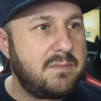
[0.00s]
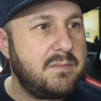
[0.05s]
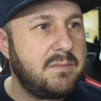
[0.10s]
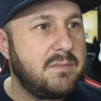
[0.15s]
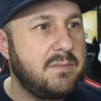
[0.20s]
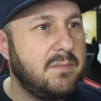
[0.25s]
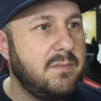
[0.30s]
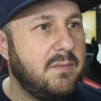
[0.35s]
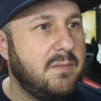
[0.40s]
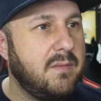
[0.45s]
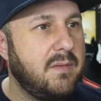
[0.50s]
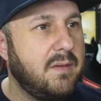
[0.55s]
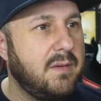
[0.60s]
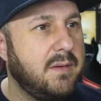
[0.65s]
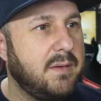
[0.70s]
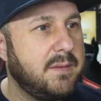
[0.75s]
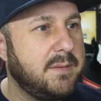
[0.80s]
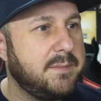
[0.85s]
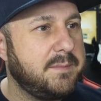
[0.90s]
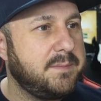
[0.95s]
You so
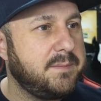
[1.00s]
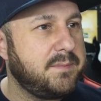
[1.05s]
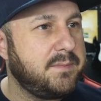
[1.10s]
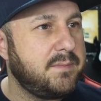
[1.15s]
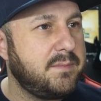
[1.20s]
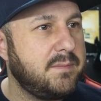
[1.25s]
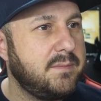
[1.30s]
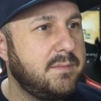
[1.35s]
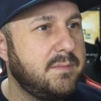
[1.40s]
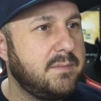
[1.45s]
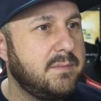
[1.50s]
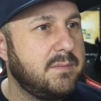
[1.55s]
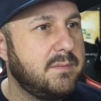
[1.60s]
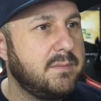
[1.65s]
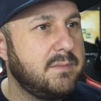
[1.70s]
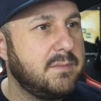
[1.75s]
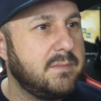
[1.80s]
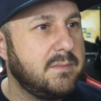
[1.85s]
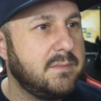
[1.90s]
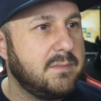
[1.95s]
much as cough
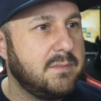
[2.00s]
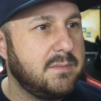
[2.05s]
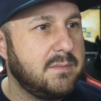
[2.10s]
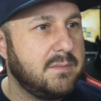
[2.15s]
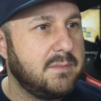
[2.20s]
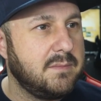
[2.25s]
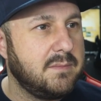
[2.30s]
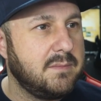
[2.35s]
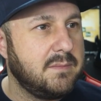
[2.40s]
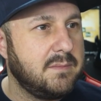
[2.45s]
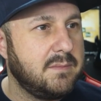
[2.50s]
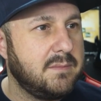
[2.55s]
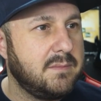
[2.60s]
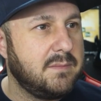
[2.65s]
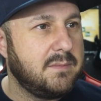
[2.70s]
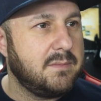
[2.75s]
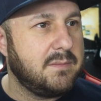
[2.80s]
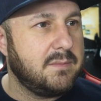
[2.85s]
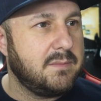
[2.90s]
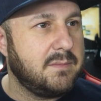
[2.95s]
wrong, and I'll
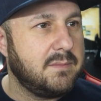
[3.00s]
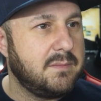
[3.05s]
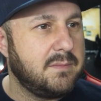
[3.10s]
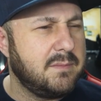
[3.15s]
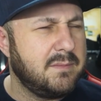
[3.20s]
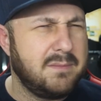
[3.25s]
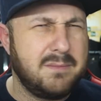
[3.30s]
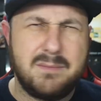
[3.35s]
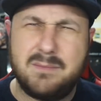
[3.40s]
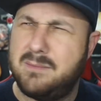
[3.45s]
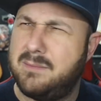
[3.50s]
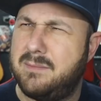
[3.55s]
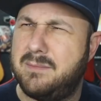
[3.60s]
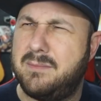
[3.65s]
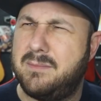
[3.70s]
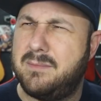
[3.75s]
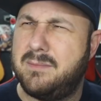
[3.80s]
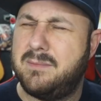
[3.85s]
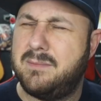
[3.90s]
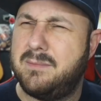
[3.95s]
expose you in front of everybody in this
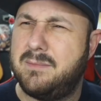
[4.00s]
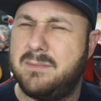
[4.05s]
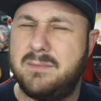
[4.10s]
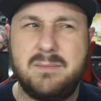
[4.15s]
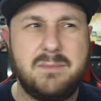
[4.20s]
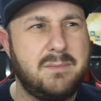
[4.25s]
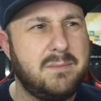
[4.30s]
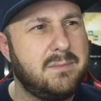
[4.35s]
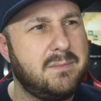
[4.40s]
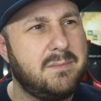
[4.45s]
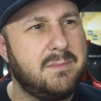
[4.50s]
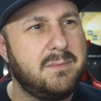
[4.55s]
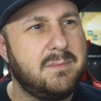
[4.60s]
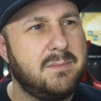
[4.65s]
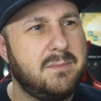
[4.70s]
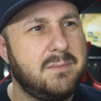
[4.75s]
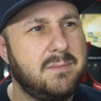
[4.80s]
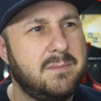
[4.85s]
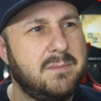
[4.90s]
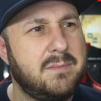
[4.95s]
tent, you
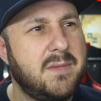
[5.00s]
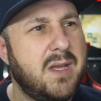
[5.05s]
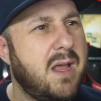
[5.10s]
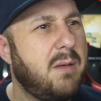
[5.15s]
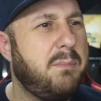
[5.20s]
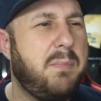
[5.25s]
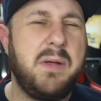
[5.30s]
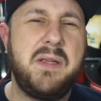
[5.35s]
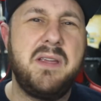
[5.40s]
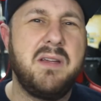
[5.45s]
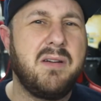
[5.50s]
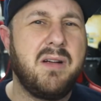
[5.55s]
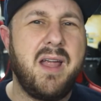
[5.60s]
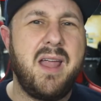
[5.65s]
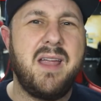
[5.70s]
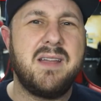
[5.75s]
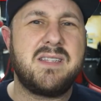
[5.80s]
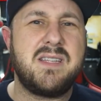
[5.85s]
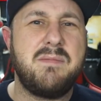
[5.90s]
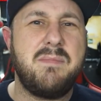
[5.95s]
stinking witch. But you're
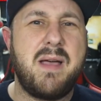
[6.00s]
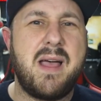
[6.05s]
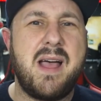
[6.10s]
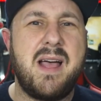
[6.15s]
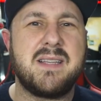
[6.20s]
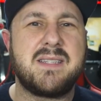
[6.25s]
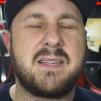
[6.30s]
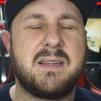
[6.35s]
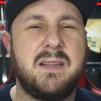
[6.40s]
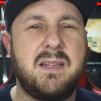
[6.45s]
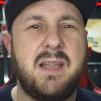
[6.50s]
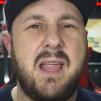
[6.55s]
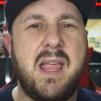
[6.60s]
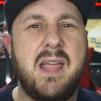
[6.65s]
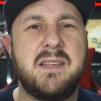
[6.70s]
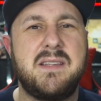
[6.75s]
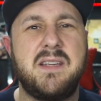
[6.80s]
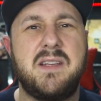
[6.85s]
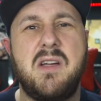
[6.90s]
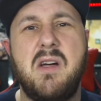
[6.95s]
anti-mask and
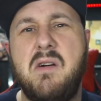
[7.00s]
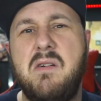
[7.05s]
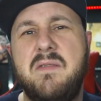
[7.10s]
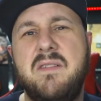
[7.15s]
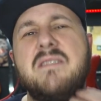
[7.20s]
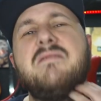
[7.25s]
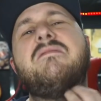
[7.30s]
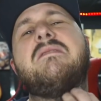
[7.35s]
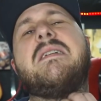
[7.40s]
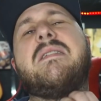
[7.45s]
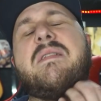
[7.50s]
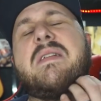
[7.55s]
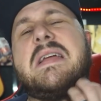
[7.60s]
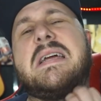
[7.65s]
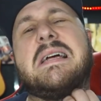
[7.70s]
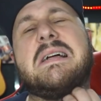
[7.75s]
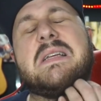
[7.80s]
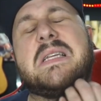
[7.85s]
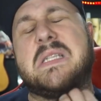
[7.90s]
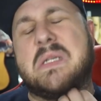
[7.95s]
anti-COVID and
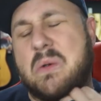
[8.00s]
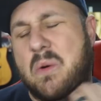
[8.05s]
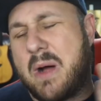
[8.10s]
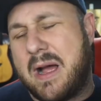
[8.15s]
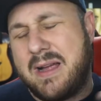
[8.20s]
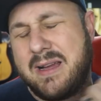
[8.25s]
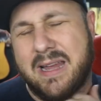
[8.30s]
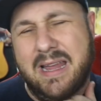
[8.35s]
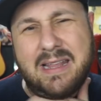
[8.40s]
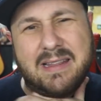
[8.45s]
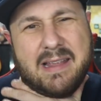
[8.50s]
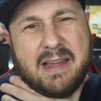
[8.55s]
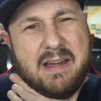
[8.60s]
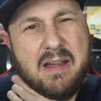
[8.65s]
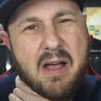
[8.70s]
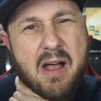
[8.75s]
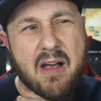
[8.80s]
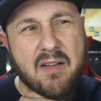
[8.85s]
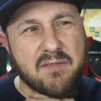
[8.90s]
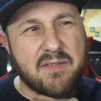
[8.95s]
everything else, so why can't they
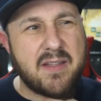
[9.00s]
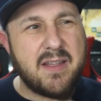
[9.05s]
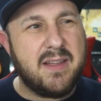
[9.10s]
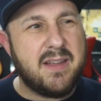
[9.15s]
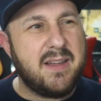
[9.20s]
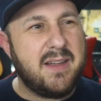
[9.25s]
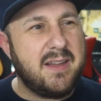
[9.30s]
cough?